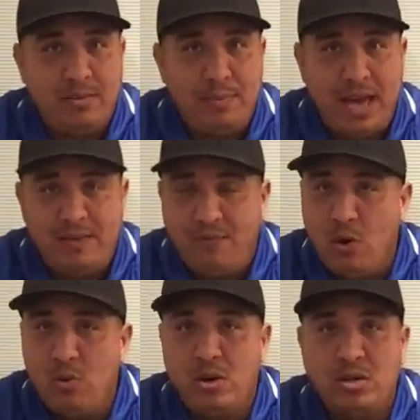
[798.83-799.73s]
bad at
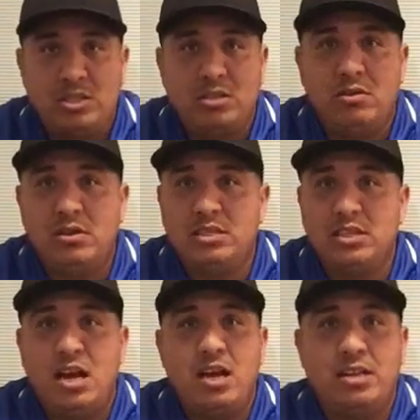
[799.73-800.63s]
forward. So it's
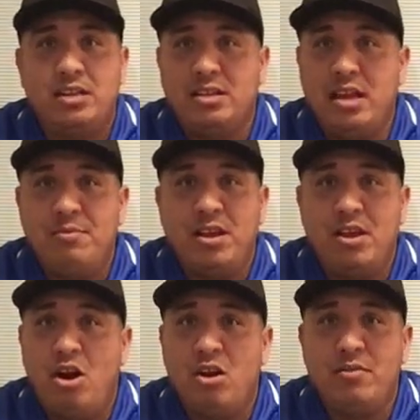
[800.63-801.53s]
not,
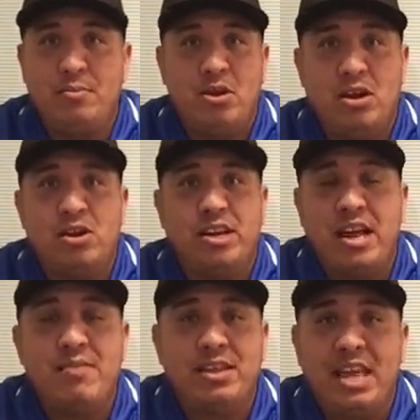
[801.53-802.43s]
all of them are learning
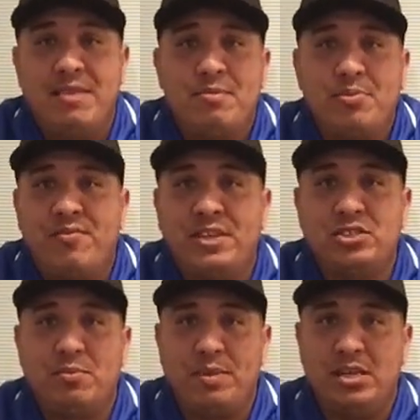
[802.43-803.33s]
every day, even
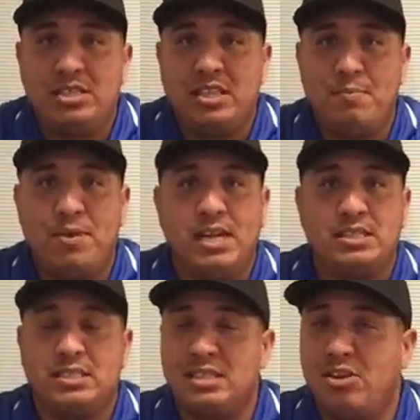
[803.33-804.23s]
professional players that they
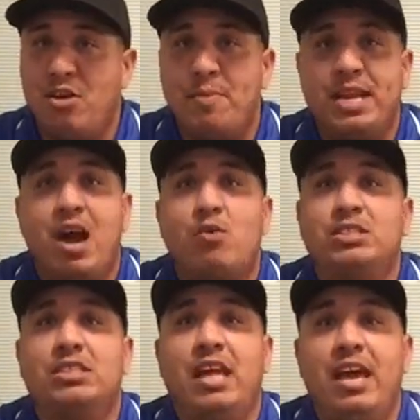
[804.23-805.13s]
practice, I don't know how many
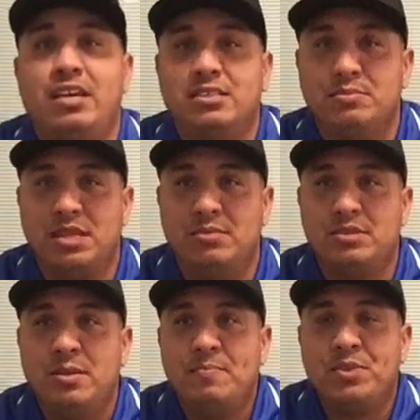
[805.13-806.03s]
hours a day
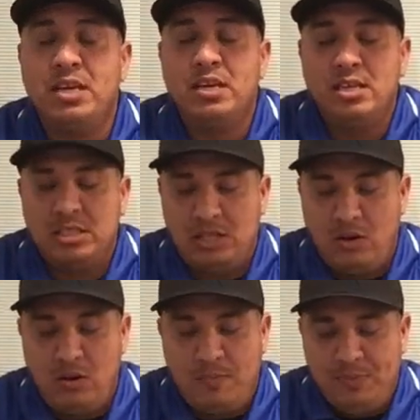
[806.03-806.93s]
sometimes.
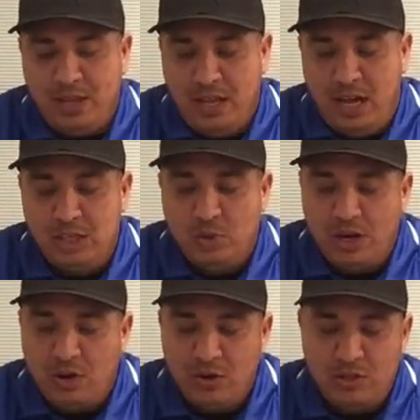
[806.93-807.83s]
So I just want
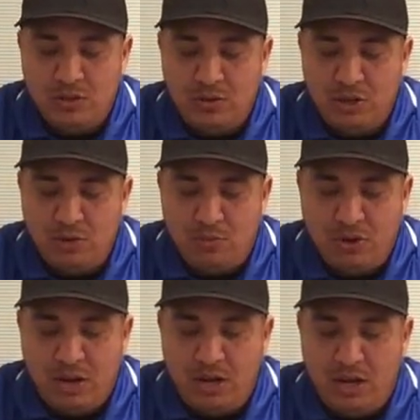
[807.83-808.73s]
to go into a little
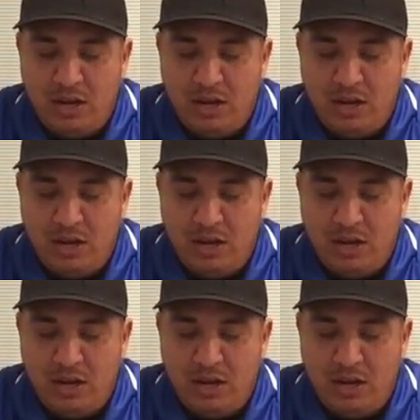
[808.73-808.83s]
more,